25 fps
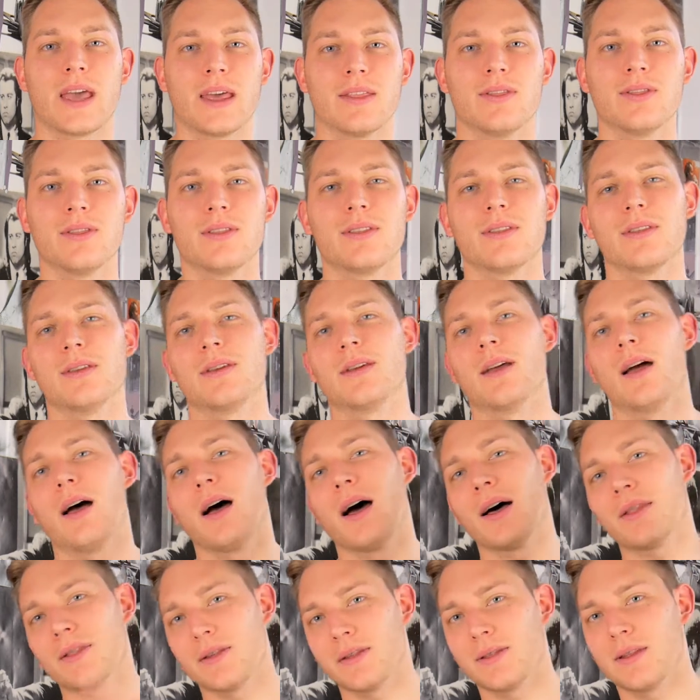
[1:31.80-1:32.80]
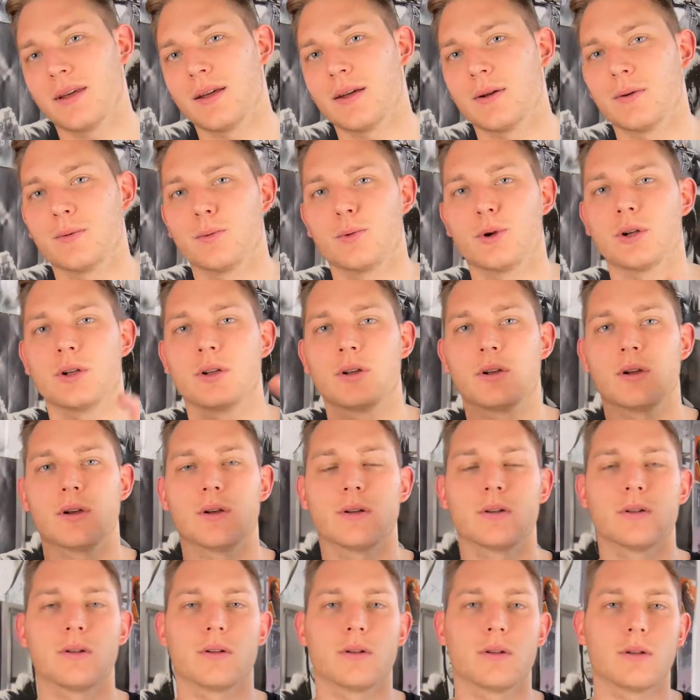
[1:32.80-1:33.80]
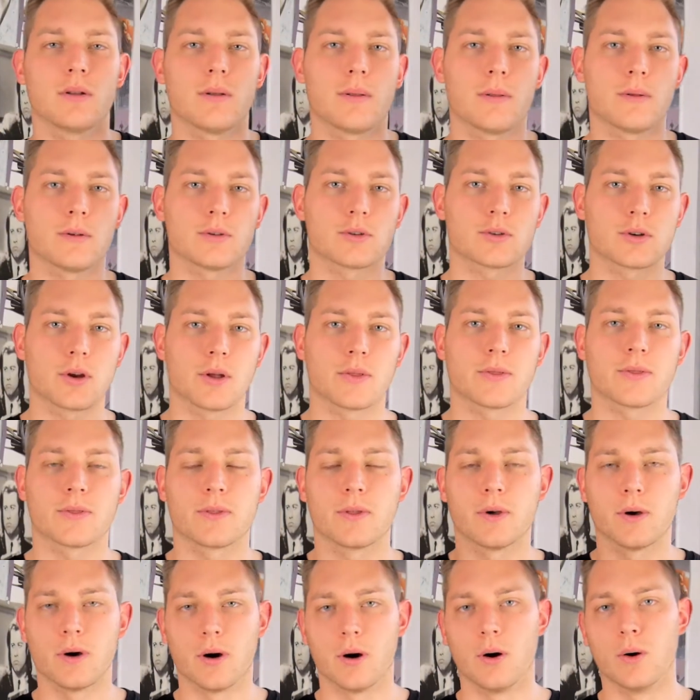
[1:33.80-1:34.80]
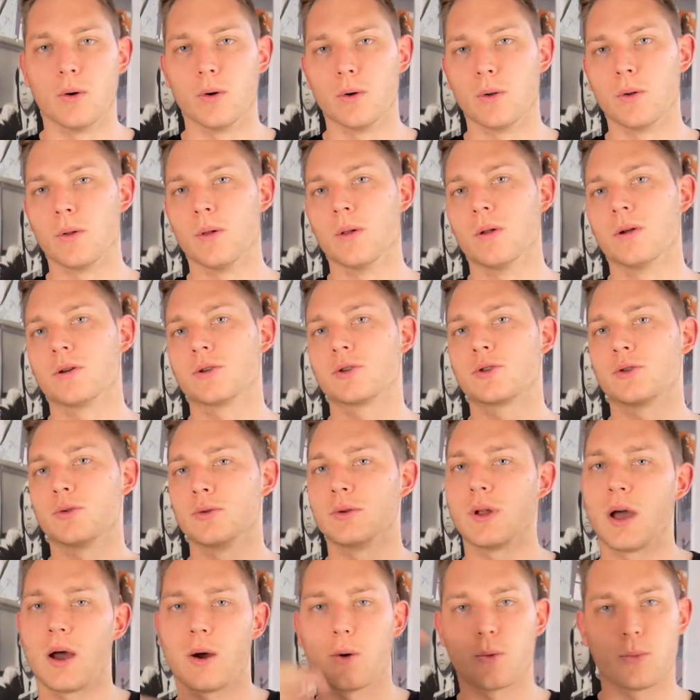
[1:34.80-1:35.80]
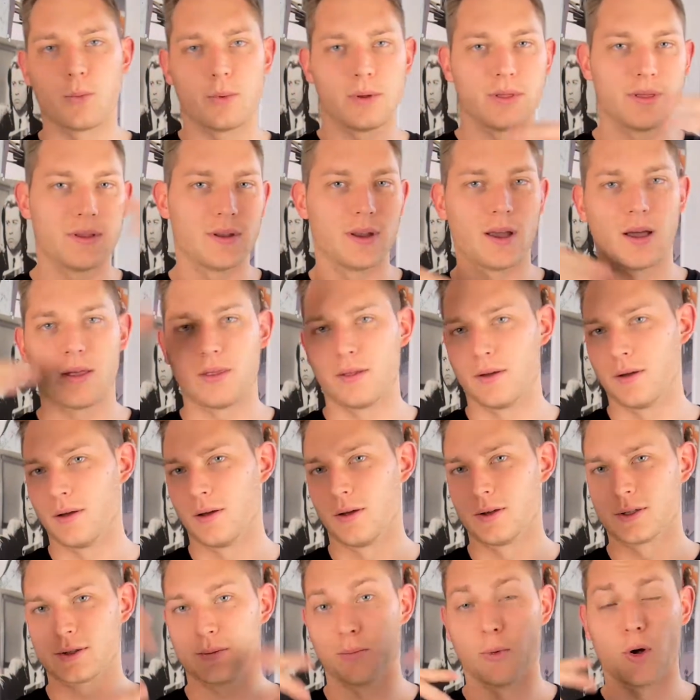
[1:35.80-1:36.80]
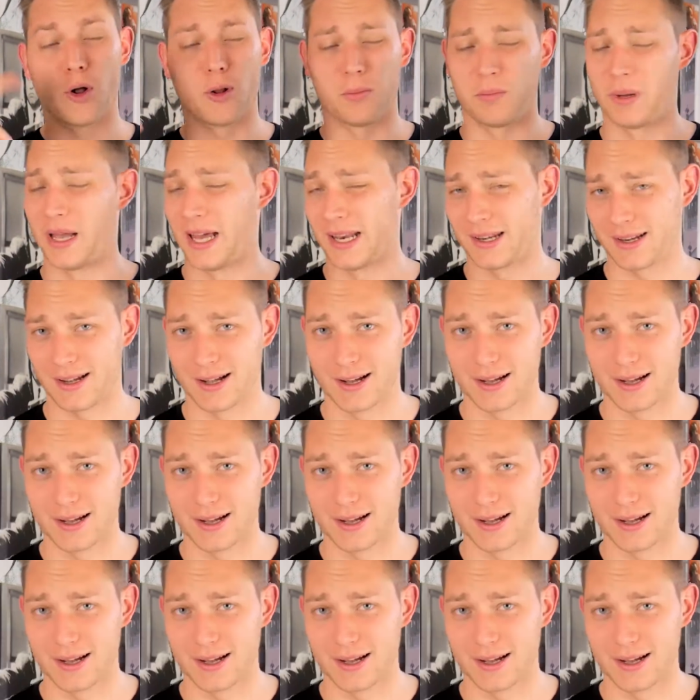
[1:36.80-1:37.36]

then the other day we shot the whole shootout with the other small bad